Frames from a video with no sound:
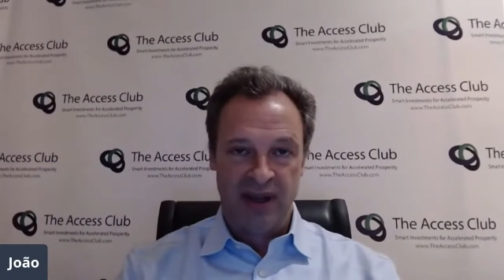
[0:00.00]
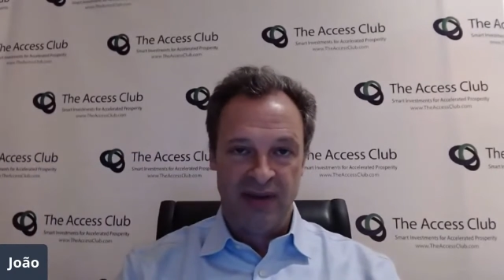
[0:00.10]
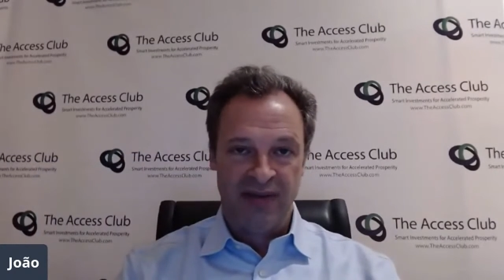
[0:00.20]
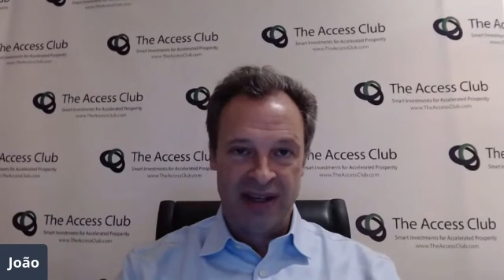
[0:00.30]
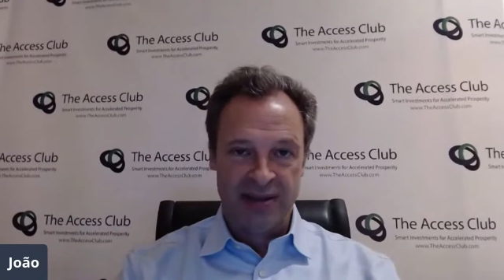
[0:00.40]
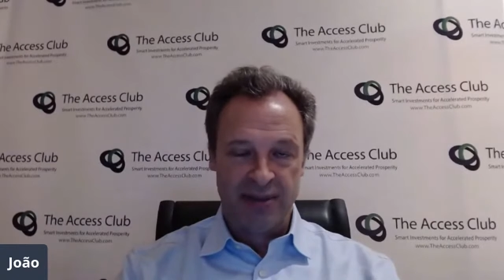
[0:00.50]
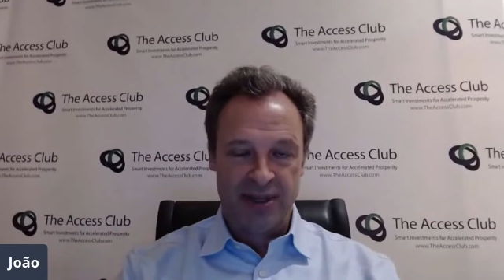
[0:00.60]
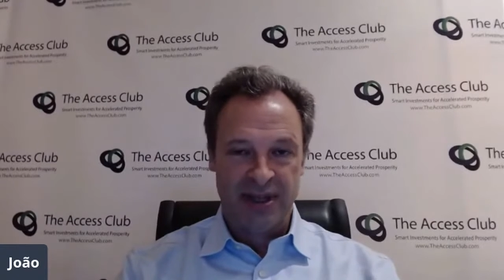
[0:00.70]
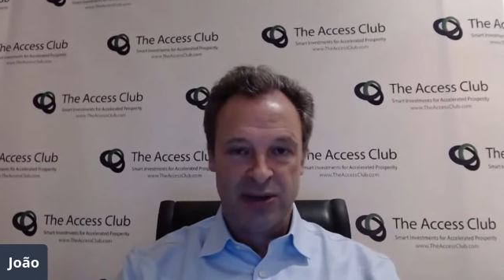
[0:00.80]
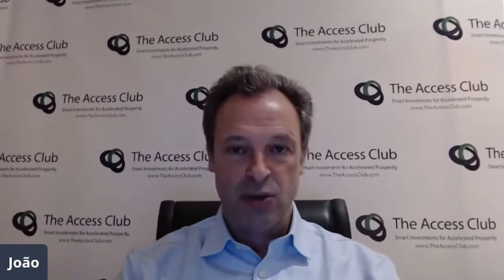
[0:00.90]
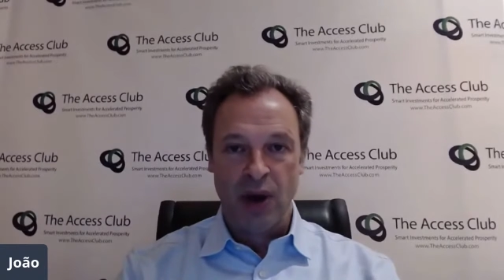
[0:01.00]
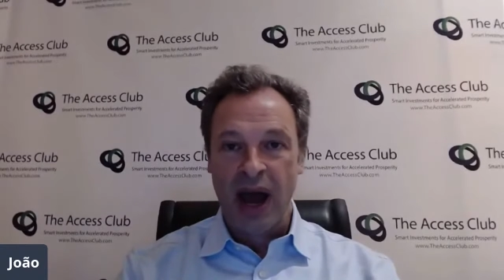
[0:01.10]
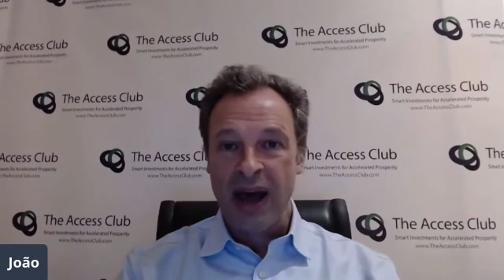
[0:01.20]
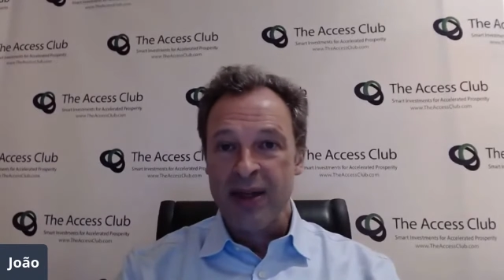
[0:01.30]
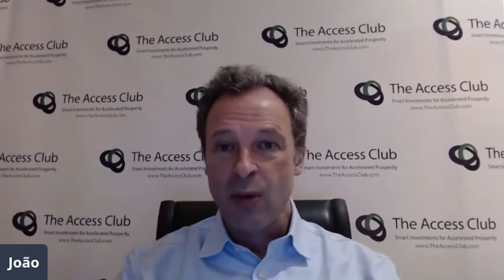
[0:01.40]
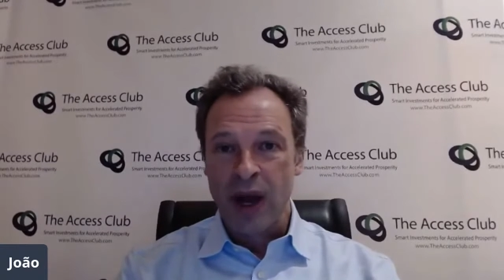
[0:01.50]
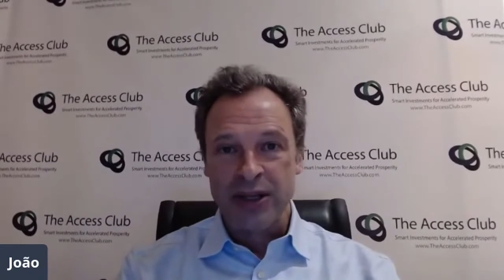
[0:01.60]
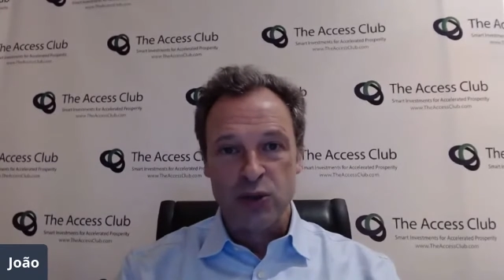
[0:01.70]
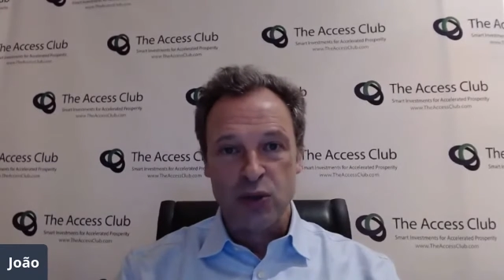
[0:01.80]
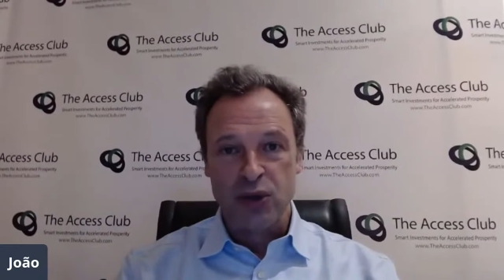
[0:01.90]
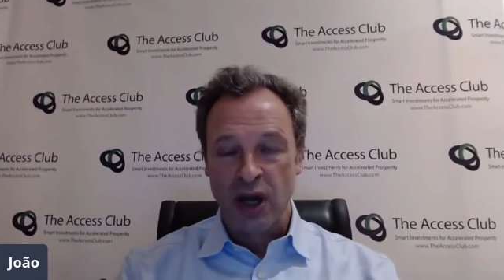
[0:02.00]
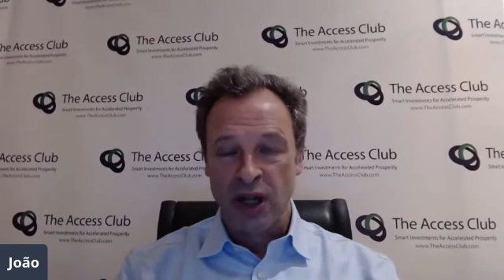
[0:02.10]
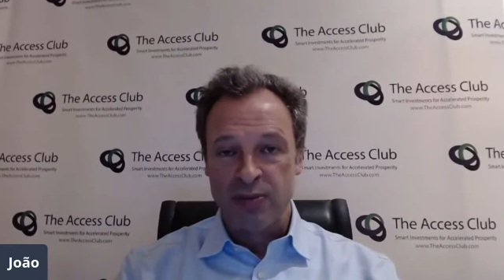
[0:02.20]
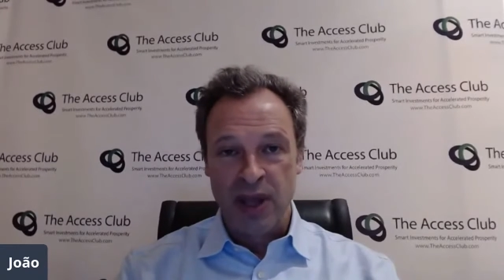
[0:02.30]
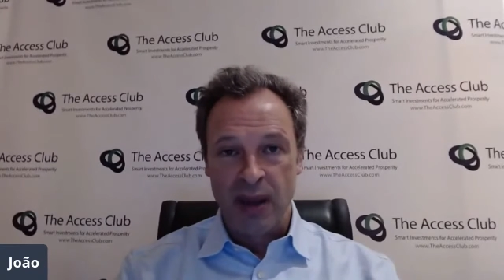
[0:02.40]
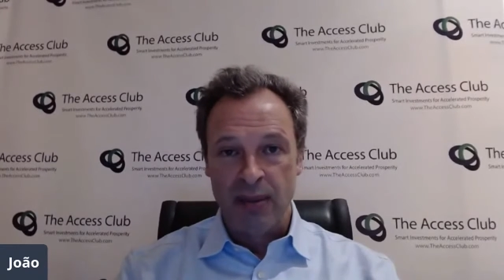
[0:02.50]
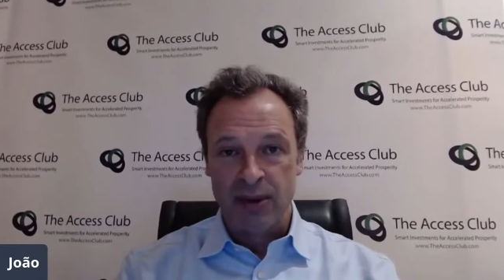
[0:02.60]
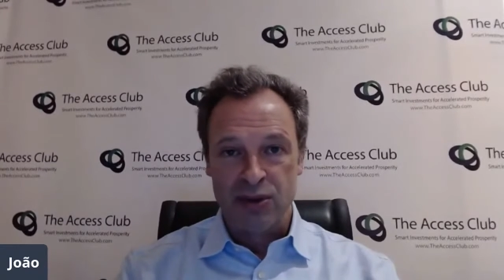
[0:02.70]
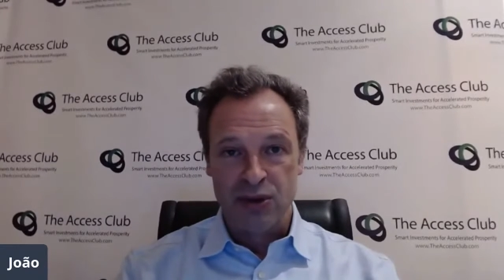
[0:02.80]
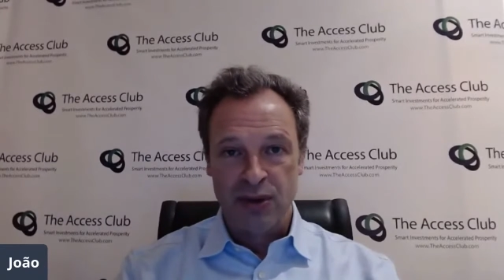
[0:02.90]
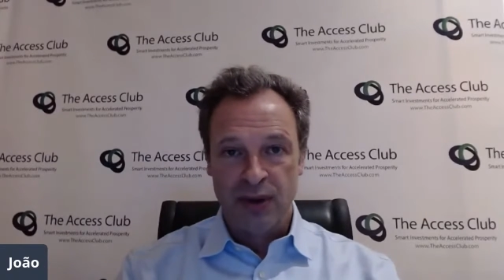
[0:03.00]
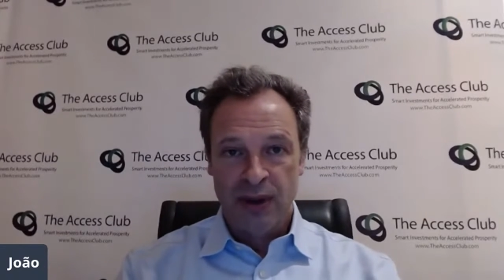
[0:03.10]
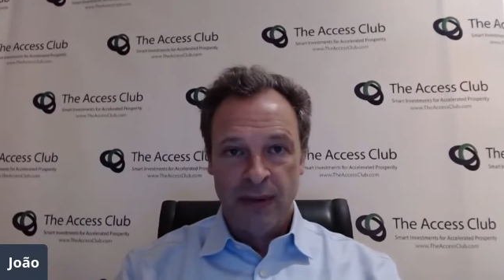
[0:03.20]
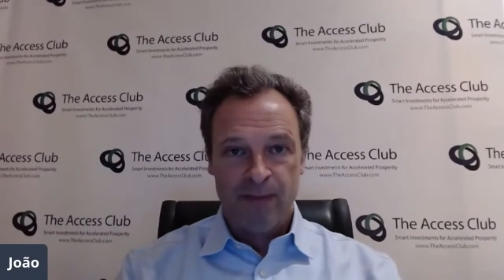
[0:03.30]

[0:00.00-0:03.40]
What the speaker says: investments that you otherwise would not be able to